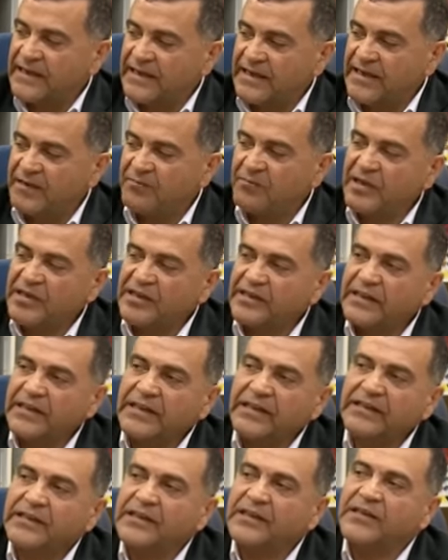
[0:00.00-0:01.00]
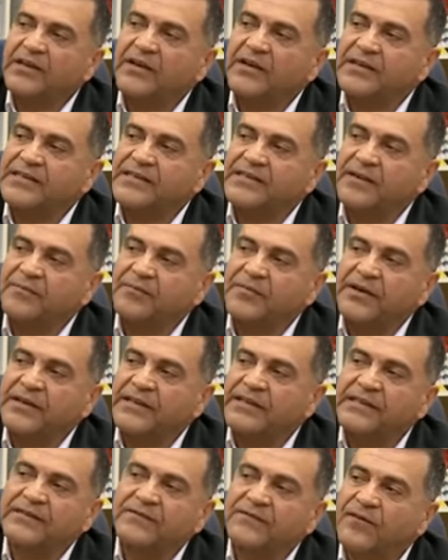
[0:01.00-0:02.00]
immediately they are
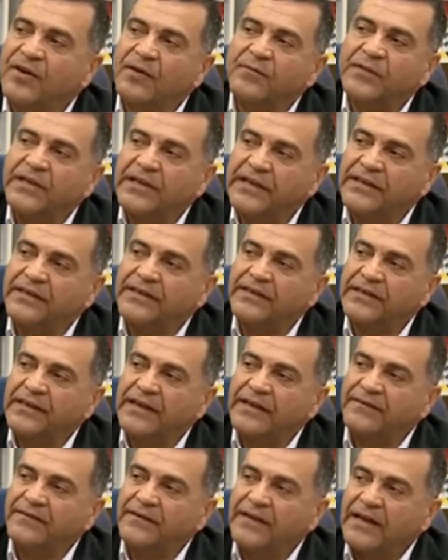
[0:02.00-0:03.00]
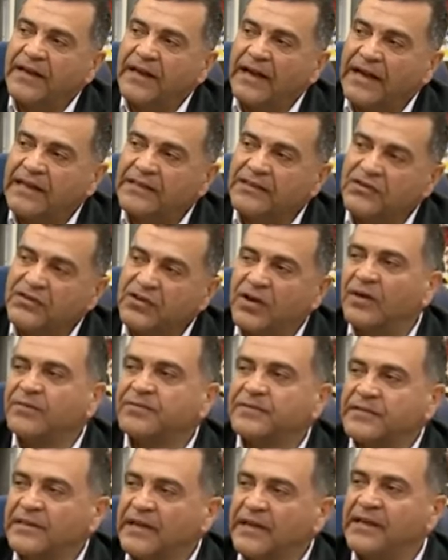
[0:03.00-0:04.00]
separated from the aircraft and
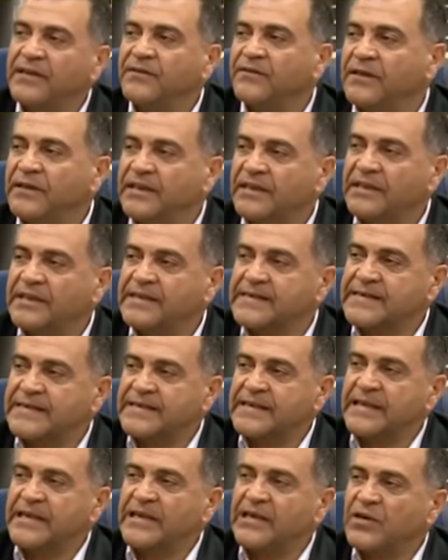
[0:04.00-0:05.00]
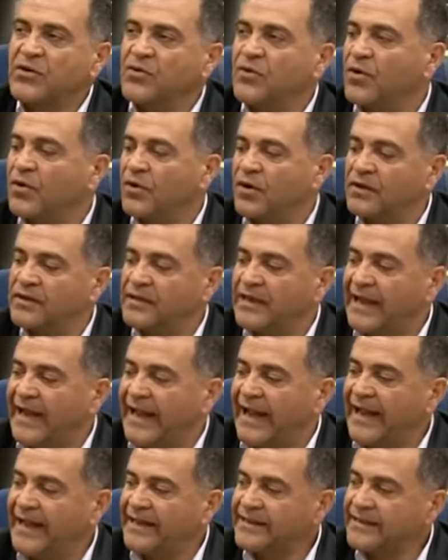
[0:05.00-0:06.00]
dropped anywhere in the sea or on the
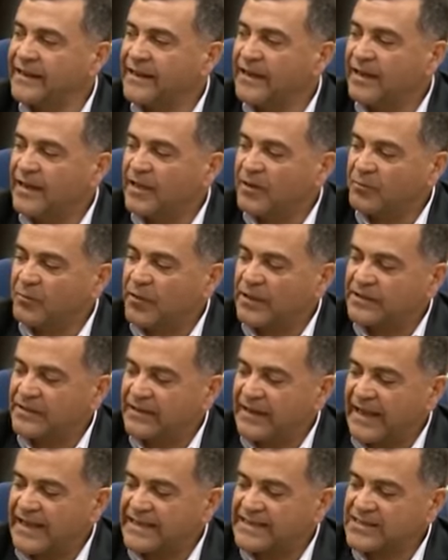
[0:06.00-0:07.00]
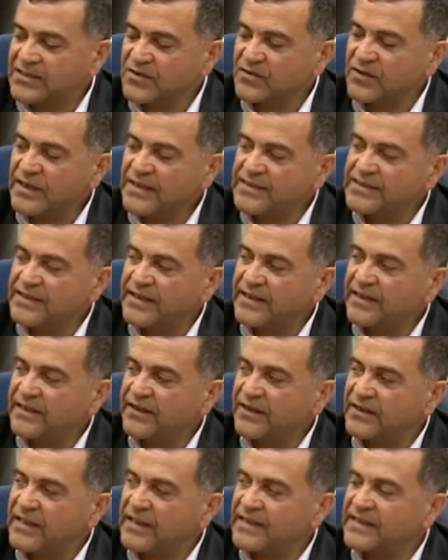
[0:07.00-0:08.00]
land. But as soon as they
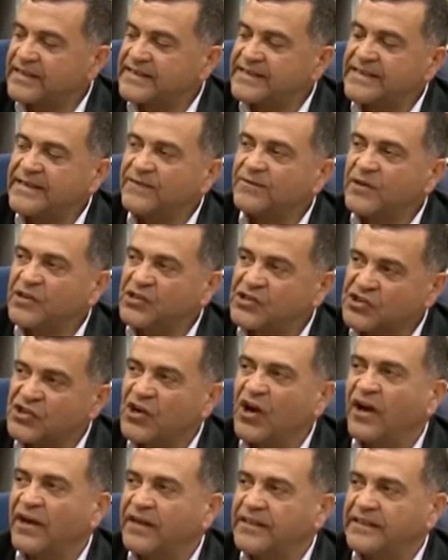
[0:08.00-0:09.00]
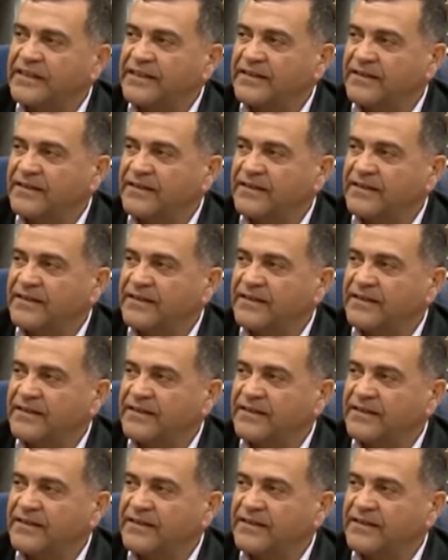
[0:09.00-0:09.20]
receive the shock,